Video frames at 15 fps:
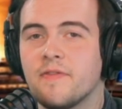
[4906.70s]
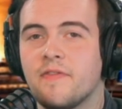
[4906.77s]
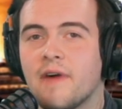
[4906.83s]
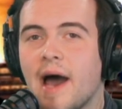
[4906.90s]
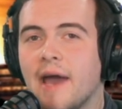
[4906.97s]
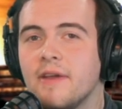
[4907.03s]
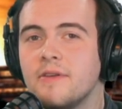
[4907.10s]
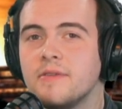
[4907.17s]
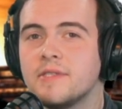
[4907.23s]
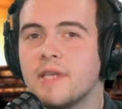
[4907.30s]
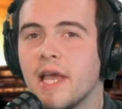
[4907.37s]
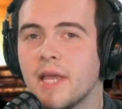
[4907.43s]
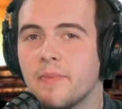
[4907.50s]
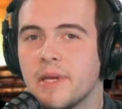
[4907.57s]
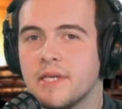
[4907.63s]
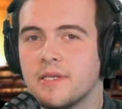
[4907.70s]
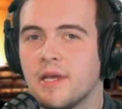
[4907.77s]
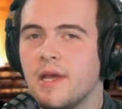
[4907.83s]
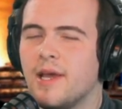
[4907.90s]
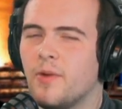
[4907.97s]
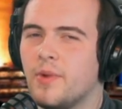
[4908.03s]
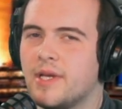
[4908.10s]
The final segment.
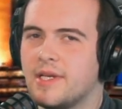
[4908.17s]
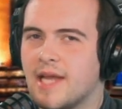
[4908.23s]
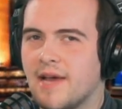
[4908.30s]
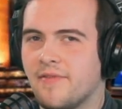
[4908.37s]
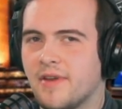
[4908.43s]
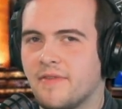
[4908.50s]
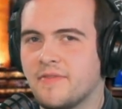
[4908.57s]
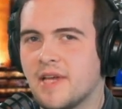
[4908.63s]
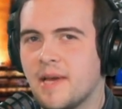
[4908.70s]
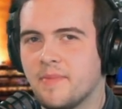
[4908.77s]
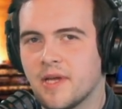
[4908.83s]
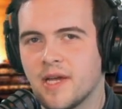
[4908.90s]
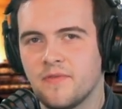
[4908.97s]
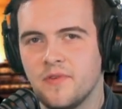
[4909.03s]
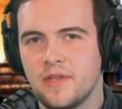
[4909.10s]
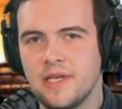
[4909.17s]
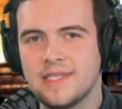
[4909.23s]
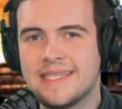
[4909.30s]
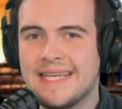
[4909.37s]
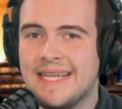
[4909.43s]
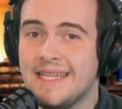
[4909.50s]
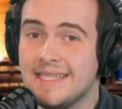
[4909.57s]
We didn't have enough time to cover
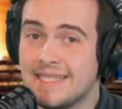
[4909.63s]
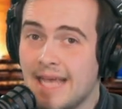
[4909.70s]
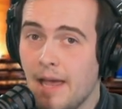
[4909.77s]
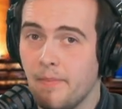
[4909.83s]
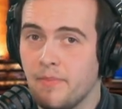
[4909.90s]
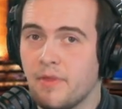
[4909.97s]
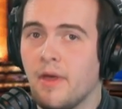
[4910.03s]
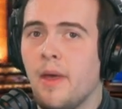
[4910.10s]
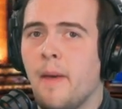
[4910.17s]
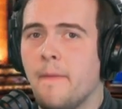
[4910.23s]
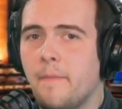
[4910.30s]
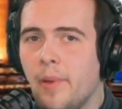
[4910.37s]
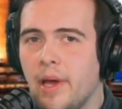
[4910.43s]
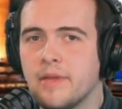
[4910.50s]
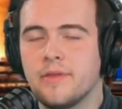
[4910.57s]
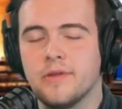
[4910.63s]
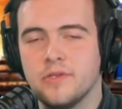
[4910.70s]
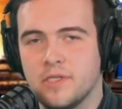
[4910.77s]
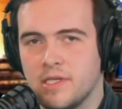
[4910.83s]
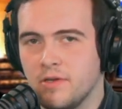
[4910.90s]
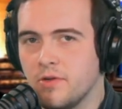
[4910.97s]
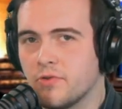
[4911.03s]
these in depth, but they're
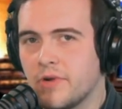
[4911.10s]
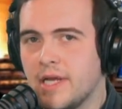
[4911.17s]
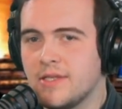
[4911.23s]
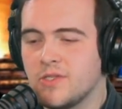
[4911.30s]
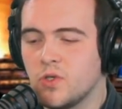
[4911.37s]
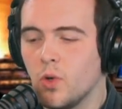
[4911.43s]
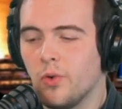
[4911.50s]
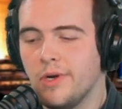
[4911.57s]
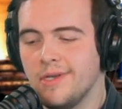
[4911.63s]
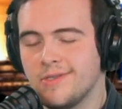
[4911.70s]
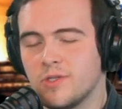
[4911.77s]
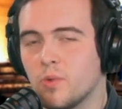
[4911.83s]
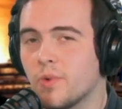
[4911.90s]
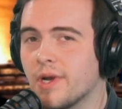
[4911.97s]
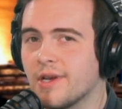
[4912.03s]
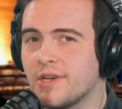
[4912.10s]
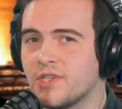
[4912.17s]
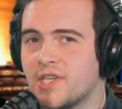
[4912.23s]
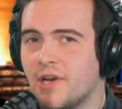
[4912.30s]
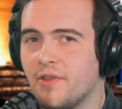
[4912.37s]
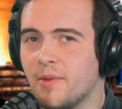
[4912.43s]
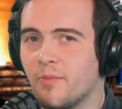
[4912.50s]
still great stories, so we're going to
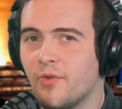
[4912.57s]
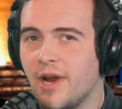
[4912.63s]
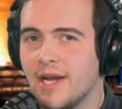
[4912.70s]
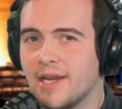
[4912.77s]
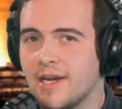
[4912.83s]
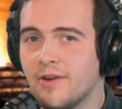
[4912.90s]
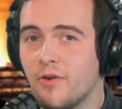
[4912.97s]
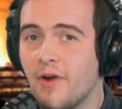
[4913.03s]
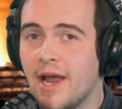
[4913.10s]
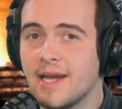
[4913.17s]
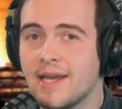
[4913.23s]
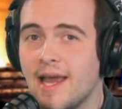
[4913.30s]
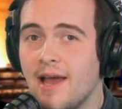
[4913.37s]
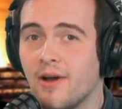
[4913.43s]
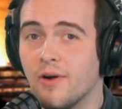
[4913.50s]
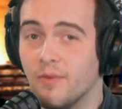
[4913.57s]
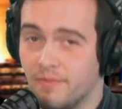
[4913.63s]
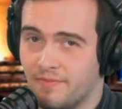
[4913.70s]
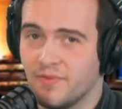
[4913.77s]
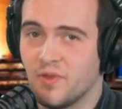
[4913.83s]
share them right here, right now,